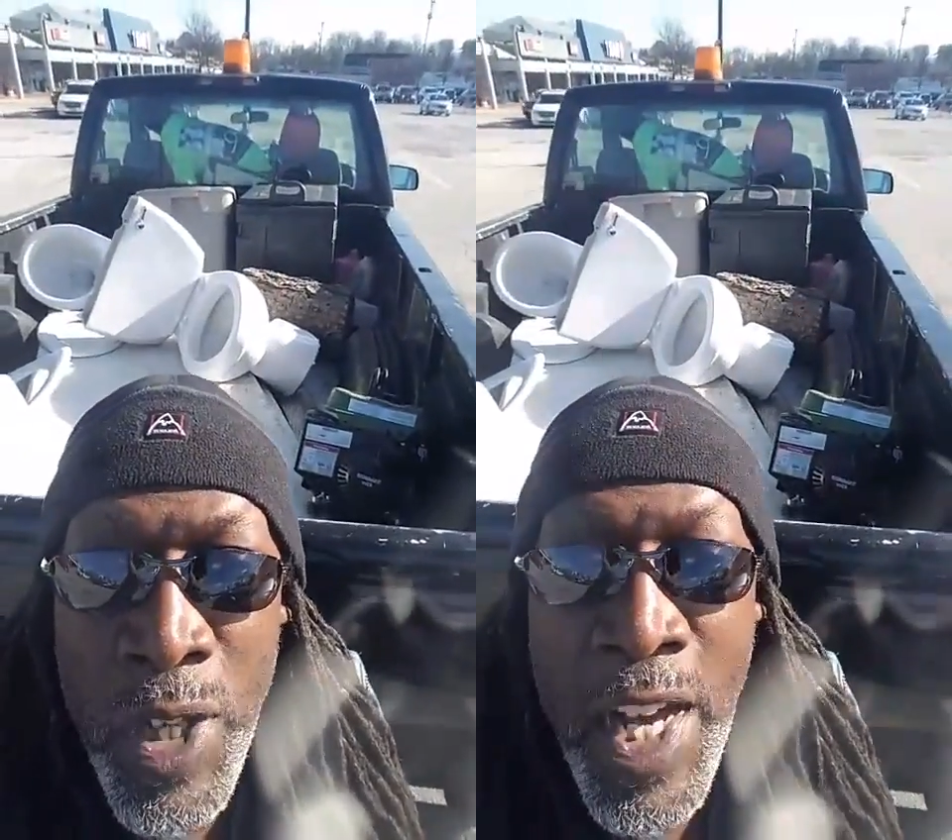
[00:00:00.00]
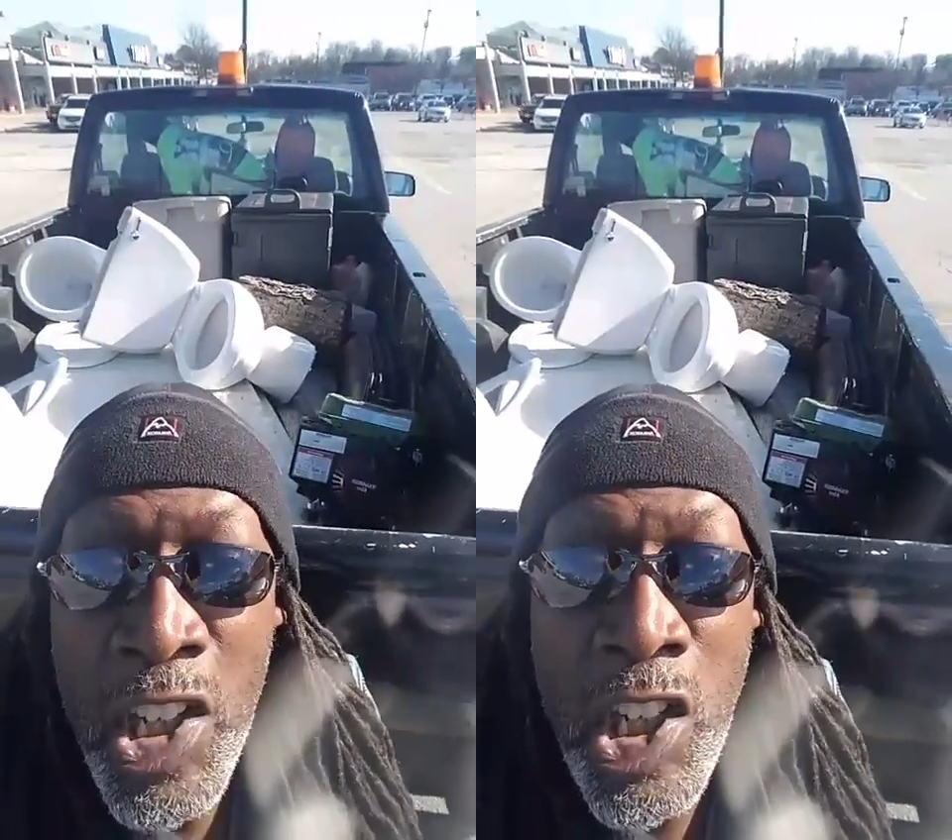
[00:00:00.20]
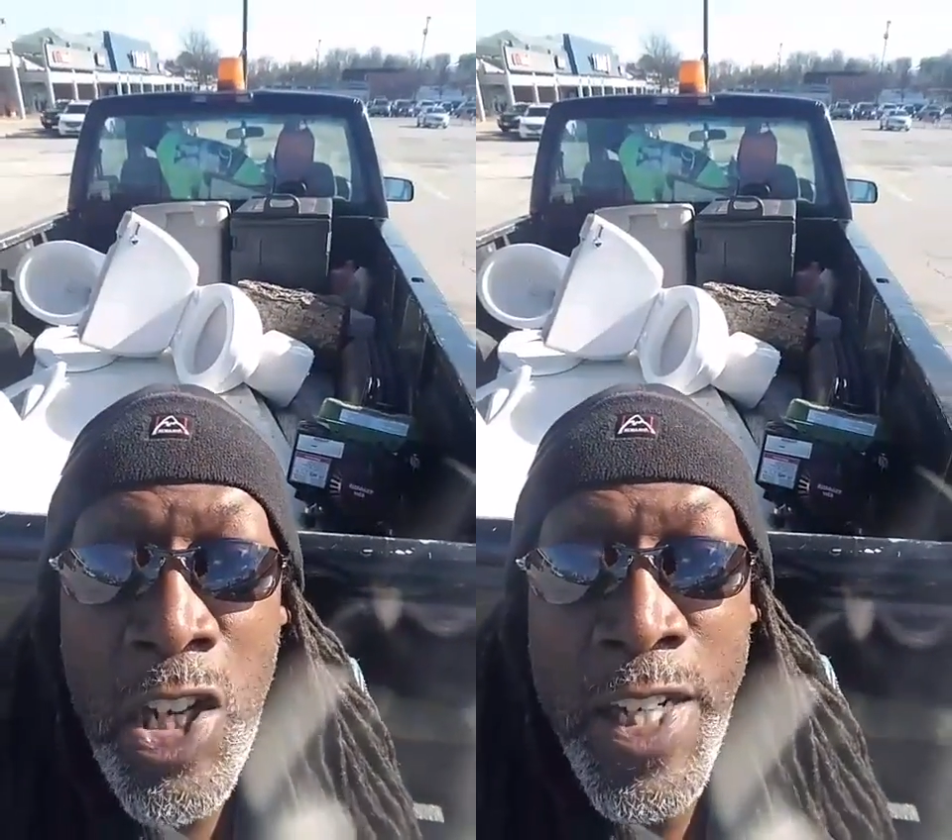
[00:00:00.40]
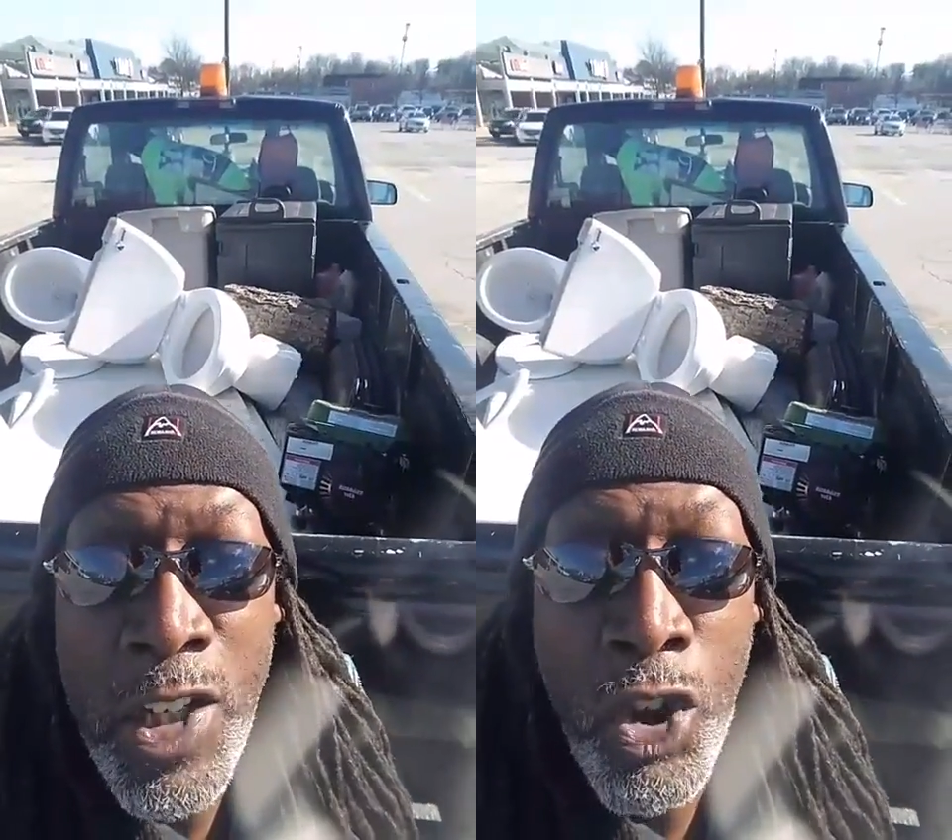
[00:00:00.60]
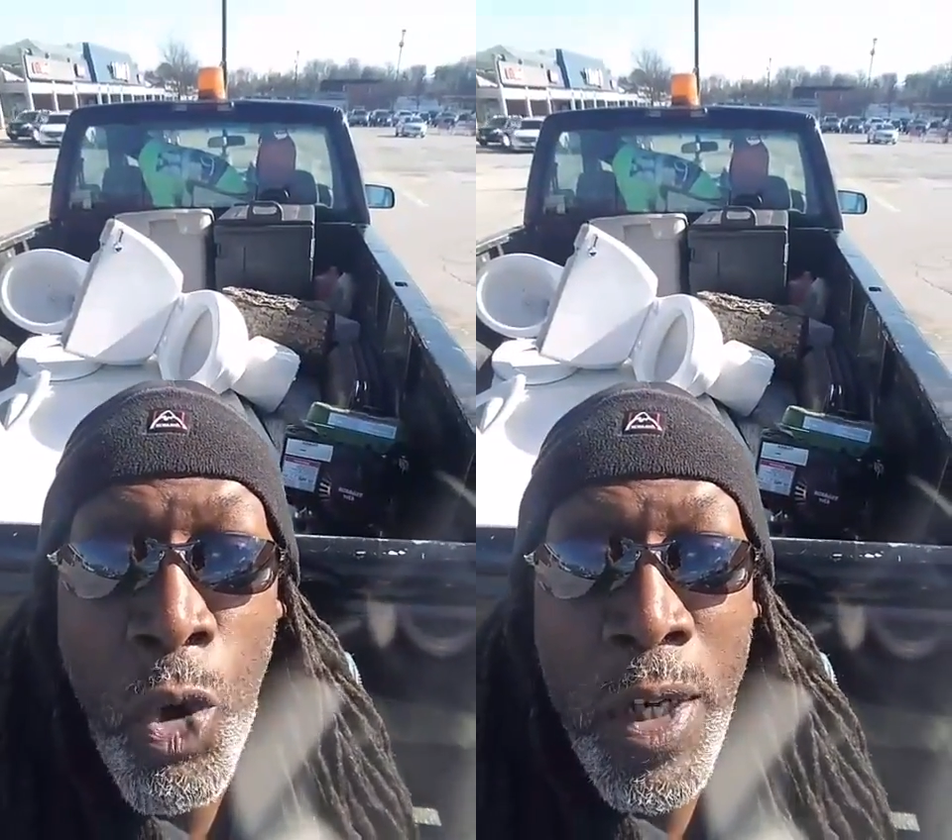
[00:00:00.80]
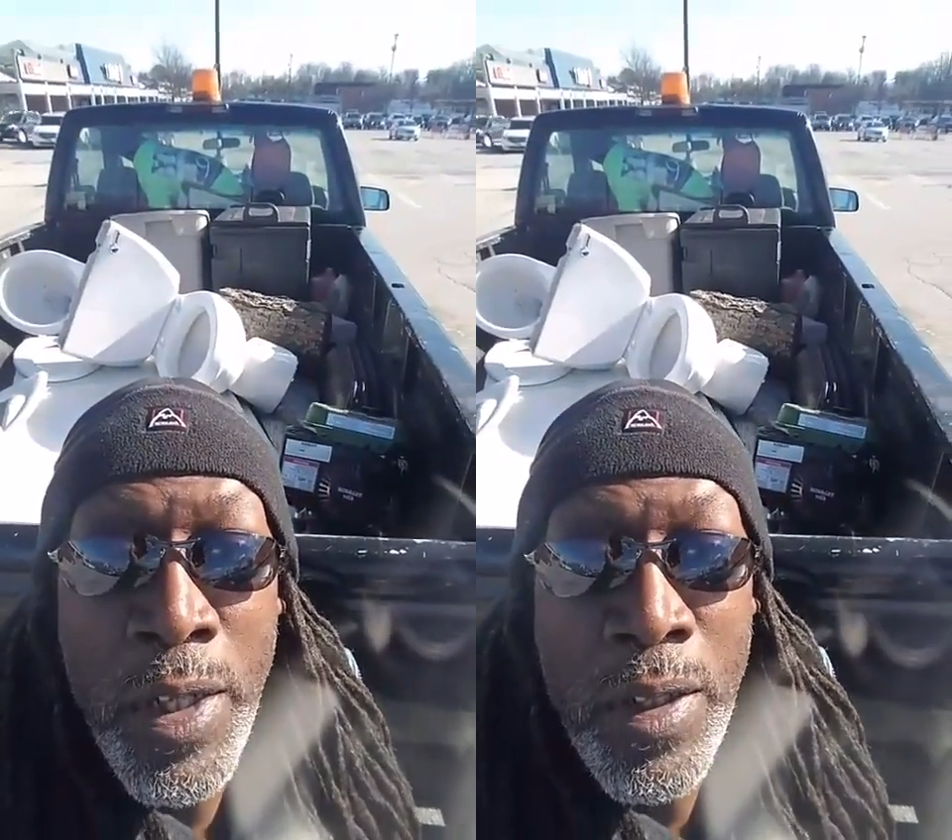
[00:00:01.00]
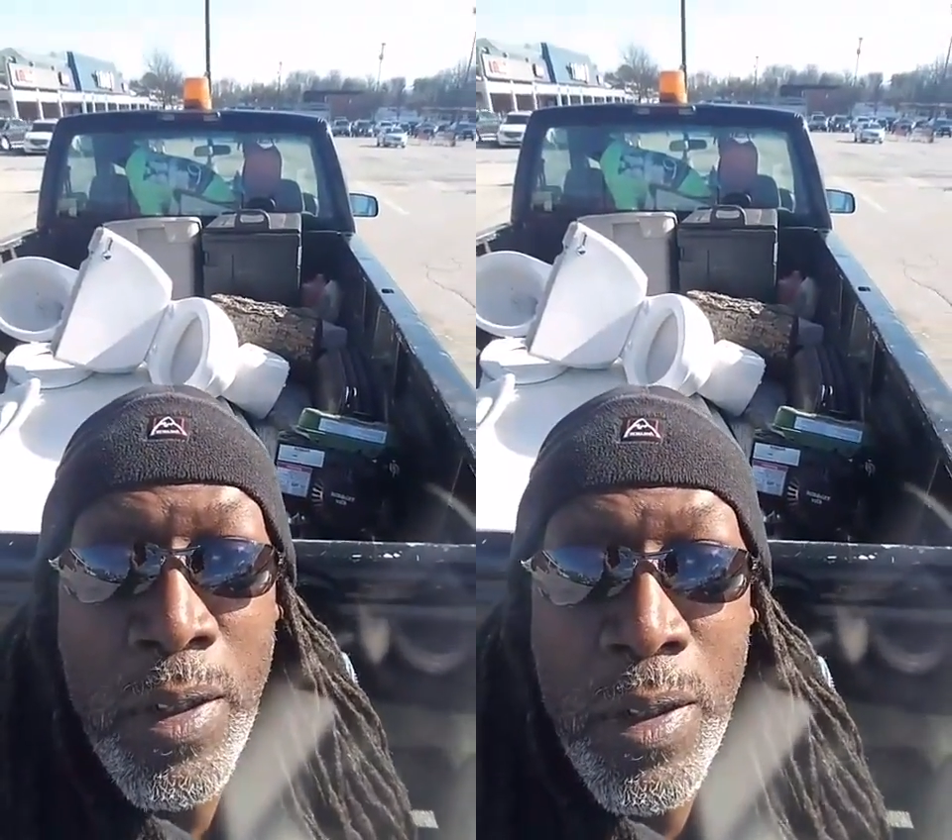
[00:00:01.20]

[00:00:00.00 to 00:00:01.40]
gotta share that toilet.